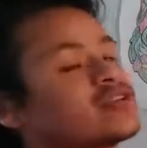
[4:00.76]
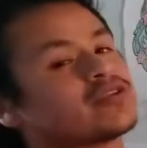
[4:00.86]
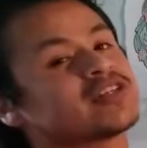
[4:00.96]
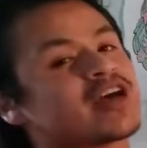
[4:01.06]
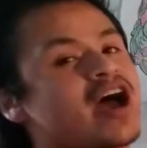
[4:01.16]
So
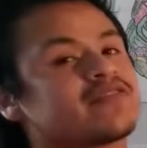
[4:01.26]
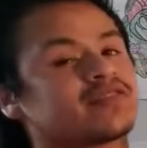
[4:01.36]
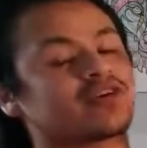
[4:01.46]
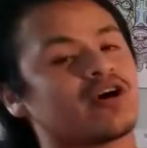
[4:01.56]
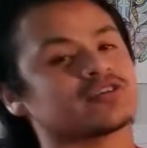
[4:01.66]
that's after
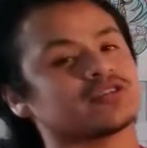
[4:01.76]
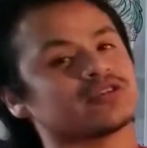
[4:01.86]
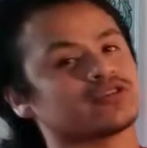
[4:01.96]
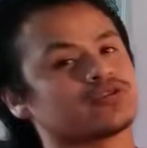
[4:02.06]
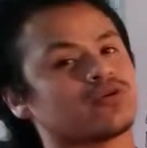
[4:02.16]
cost of
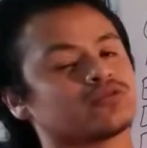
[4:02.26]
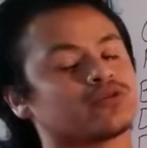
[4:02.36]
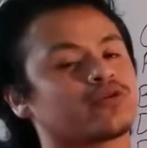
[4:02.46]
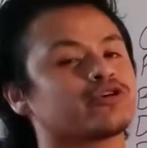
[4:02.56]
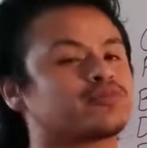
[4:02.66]
goods sold. So
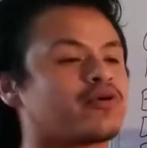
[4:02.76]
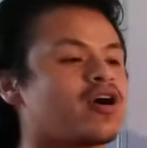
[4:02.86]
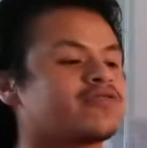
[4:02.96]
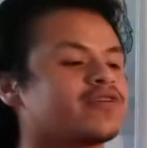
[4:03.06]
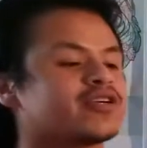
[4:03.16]
gross
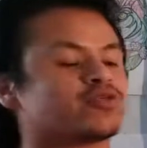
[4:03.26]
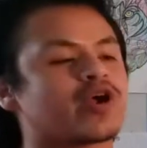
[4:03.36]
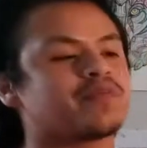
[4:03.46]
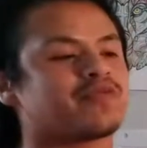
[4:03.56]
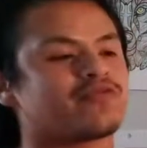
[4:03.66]
profit is
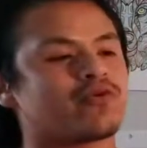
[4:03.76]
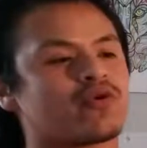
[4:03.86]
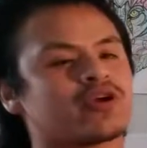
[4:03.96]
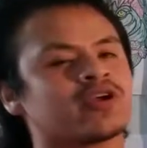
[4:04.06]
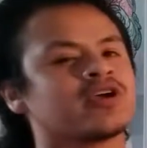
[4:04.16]
right
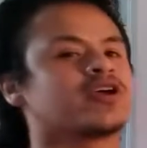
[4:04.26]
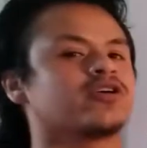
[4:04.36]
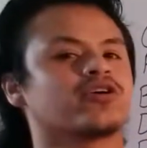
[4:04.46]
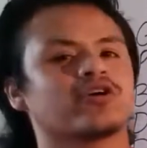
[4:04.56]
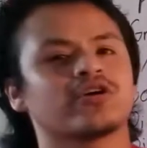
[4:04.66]
before
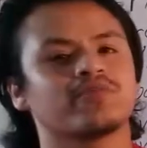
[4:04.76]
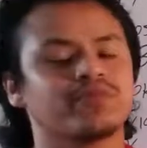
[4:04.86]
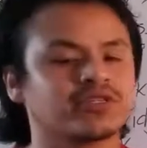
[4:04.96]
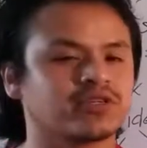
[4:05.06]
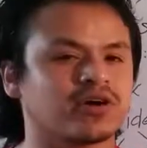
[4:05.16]
your
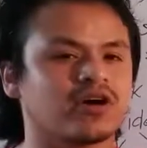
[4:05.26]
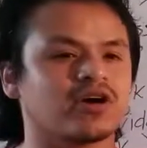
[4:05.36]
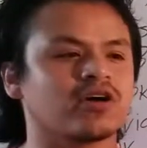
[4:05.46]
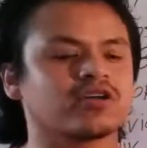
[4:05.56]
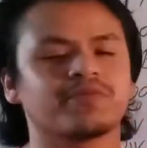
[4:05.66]
business
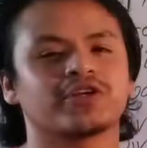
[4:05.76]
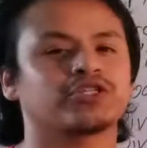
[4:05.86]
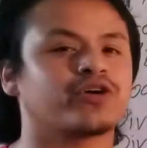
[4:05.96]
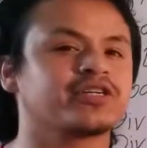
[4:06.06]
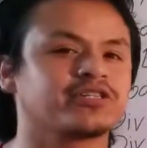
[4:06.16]

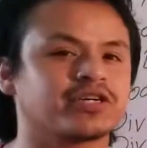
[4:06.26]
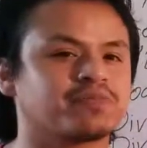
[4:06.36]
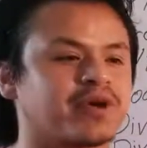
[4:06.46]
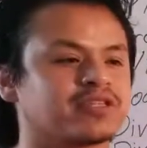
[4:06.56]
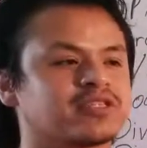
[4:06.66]
administration
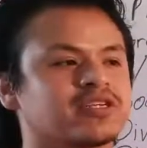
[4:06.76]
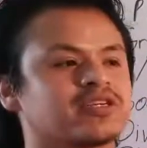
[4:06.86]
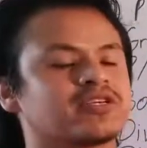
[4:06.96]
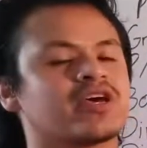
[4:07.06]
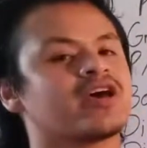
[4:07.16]
expenses,